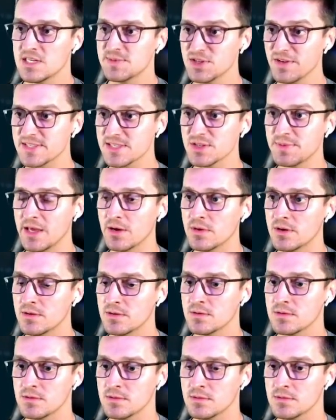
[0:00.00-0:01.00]
is enough
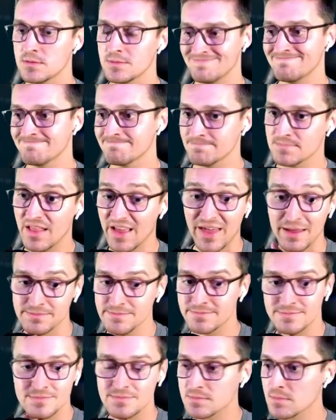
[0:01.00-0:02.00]
to finally take out
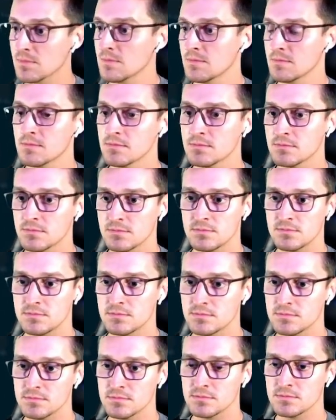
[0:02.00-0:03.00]
Regirock, so
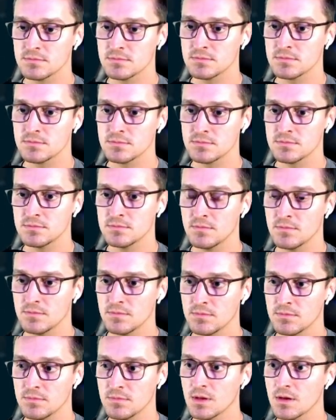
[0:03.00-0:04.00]
Tynamo is out next.
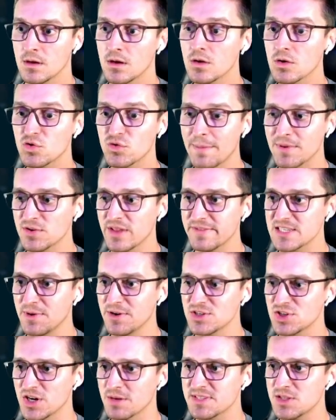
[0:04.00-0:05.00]
Zen Headbutt
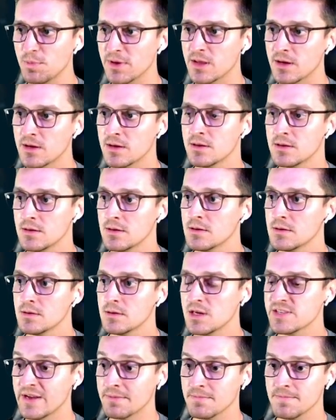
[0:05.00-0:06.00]
is all that's needed,
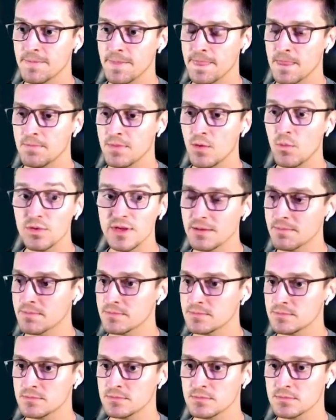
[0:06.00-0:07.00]
and it goes down
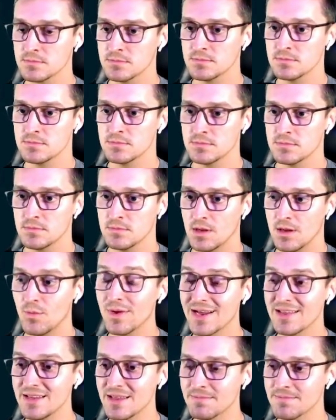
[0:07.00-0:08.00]
easily.
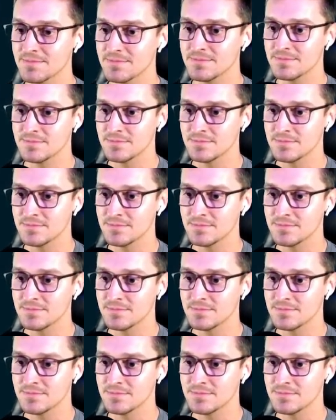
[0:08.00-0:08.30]
And then there